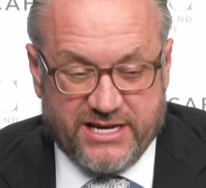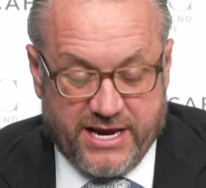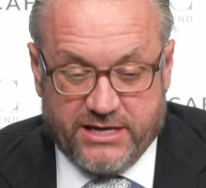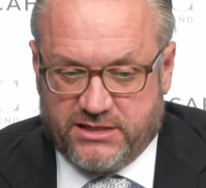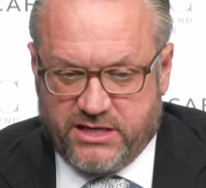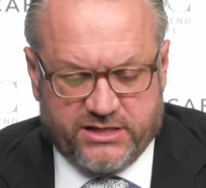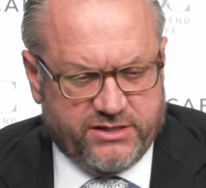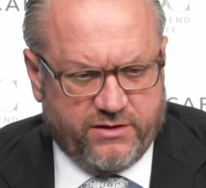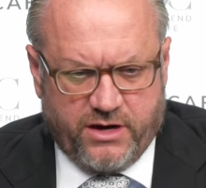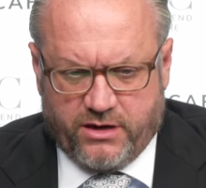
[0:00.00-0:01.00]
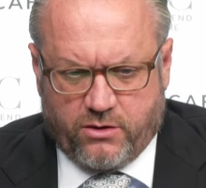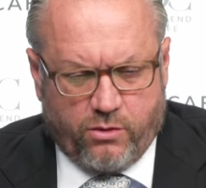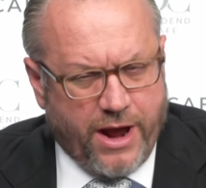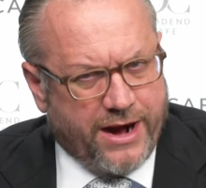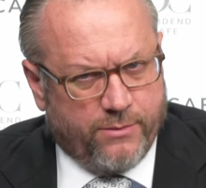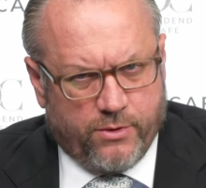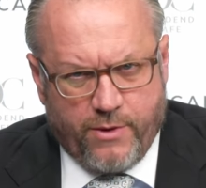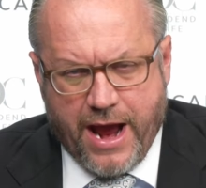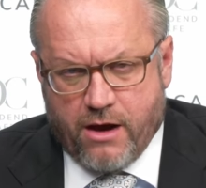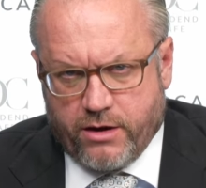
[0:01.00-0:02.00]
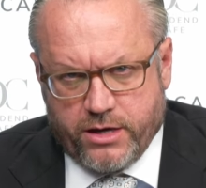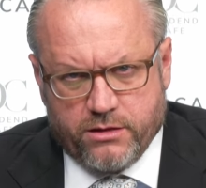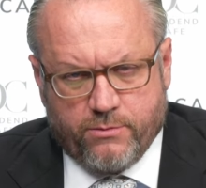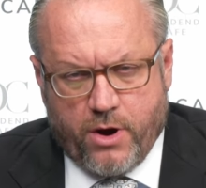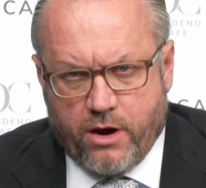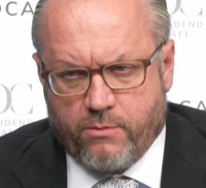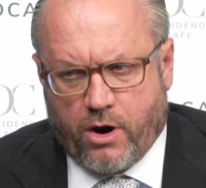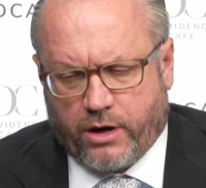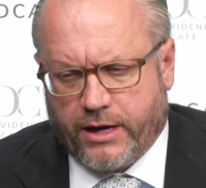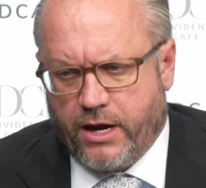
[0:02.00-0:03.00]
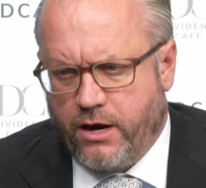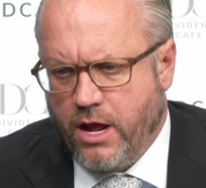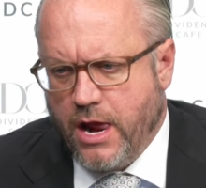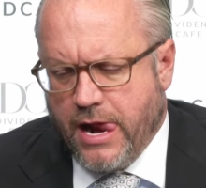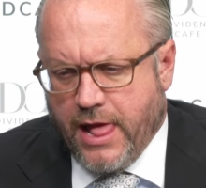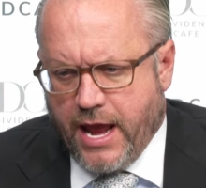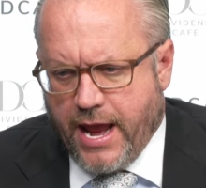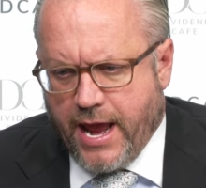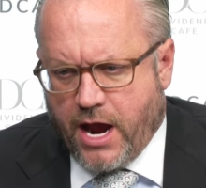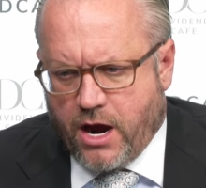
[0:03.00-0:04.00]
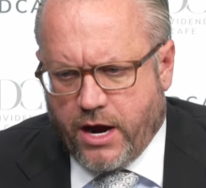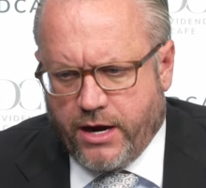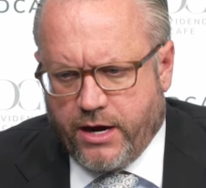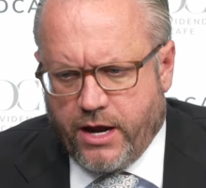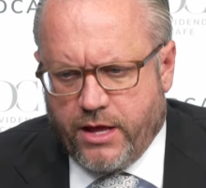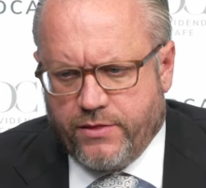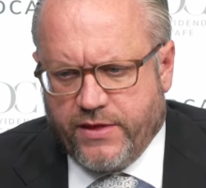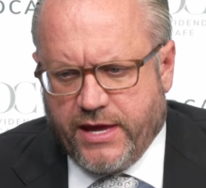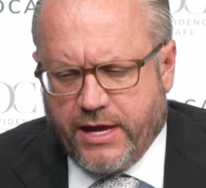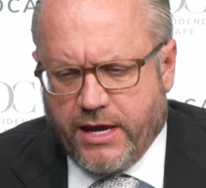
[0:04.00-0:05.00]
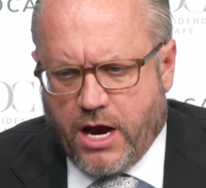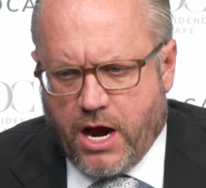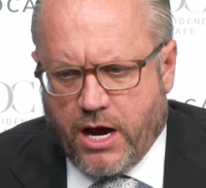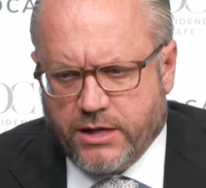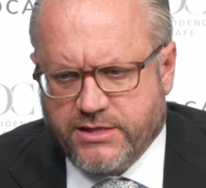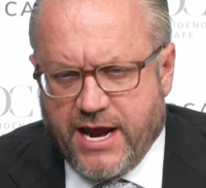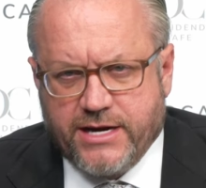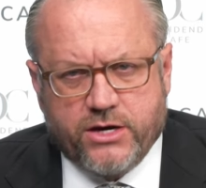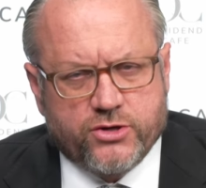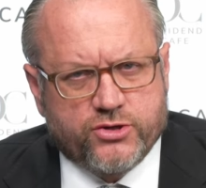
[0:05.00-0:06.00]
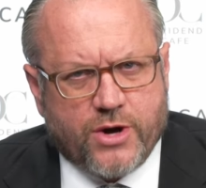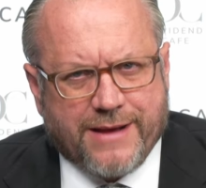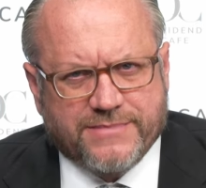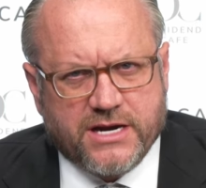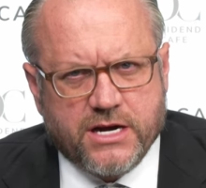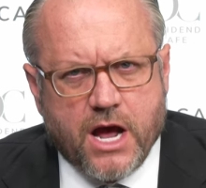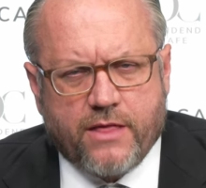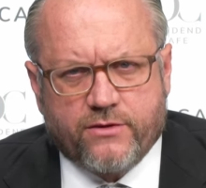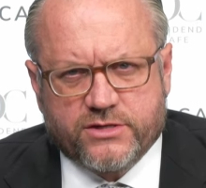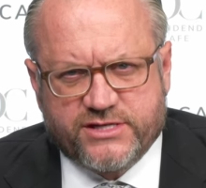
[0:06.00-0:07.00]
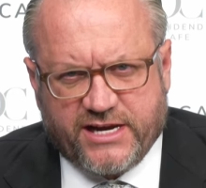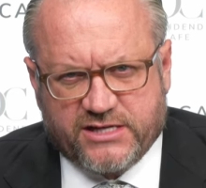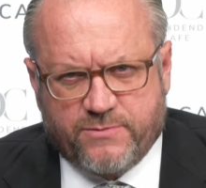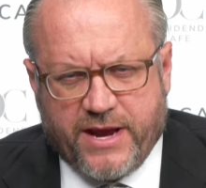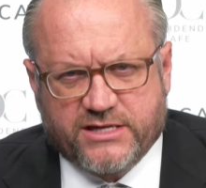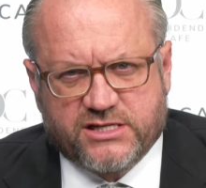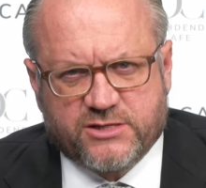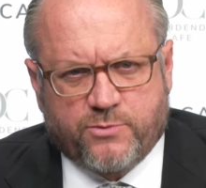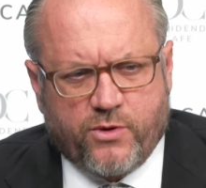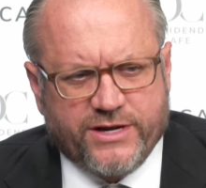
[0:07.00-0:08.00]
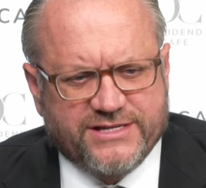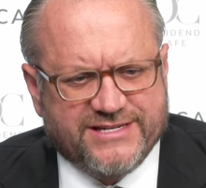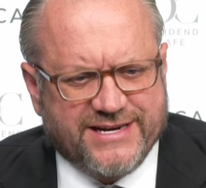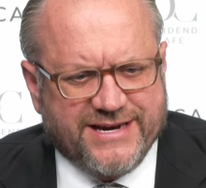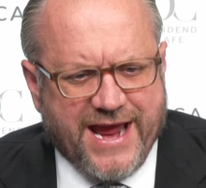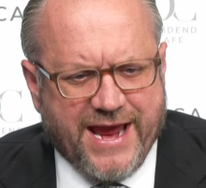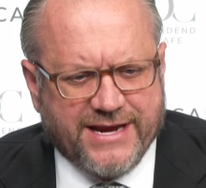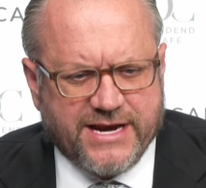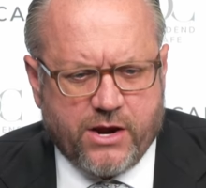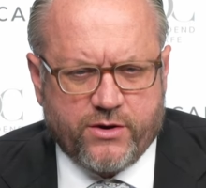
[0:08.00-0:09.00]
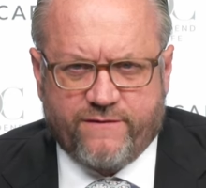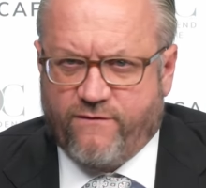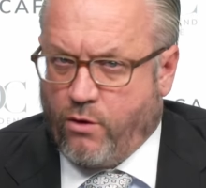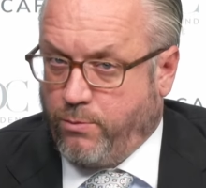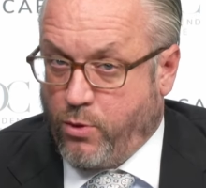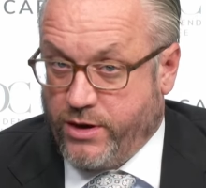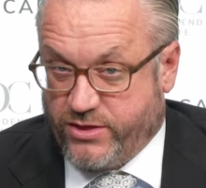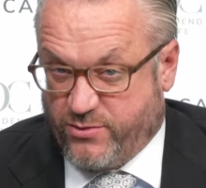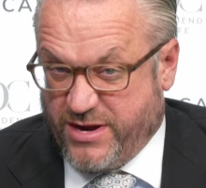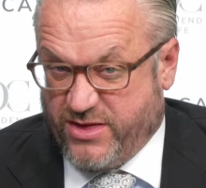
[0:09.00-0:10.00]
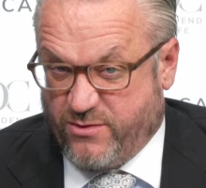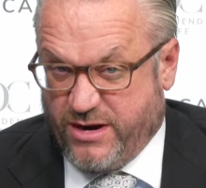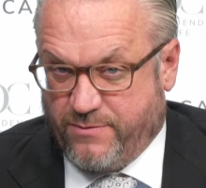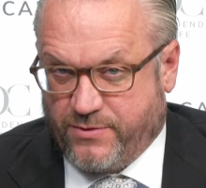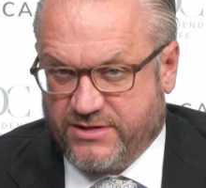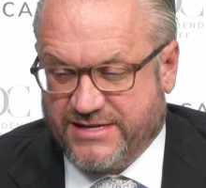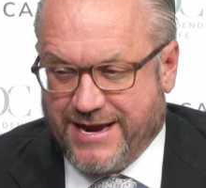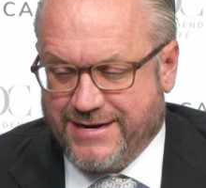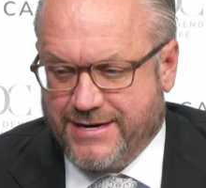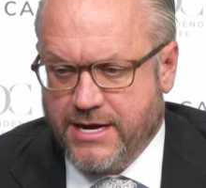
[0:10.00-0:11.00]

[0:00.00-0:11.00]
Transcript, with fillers: is this incredible rally in the bond market. And the uh, 10 year dropped another six basis points today, down to 4.33%.